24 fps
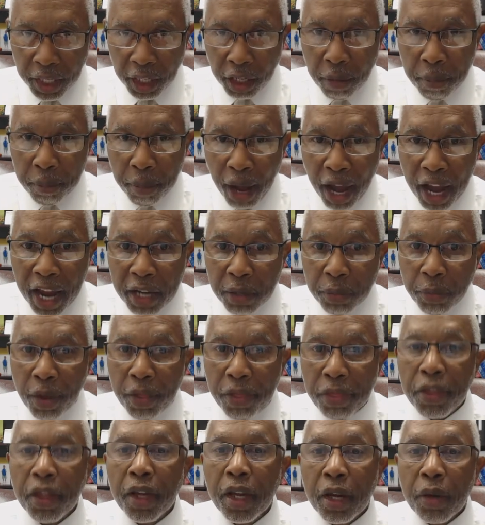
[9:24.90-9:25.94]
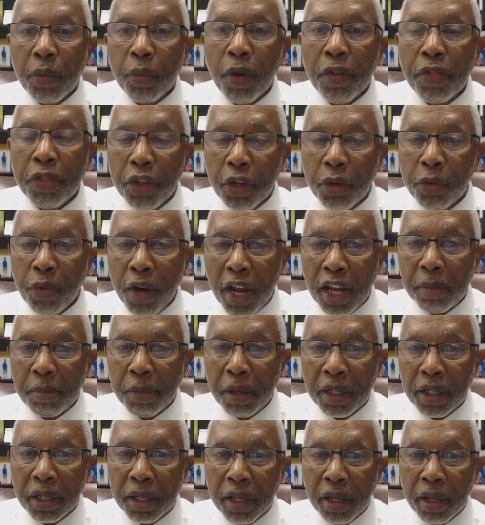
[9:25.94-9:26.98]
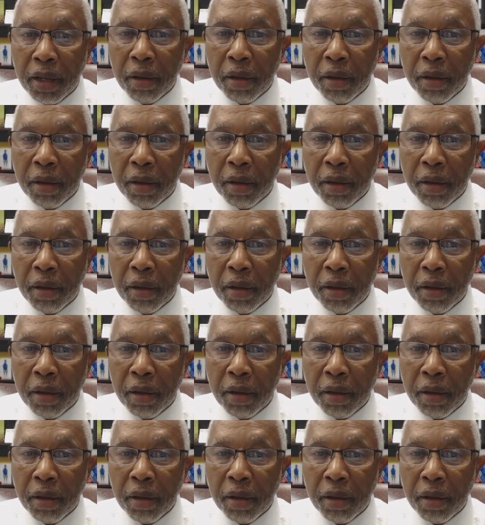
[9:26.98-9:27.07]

combined with the arraignment,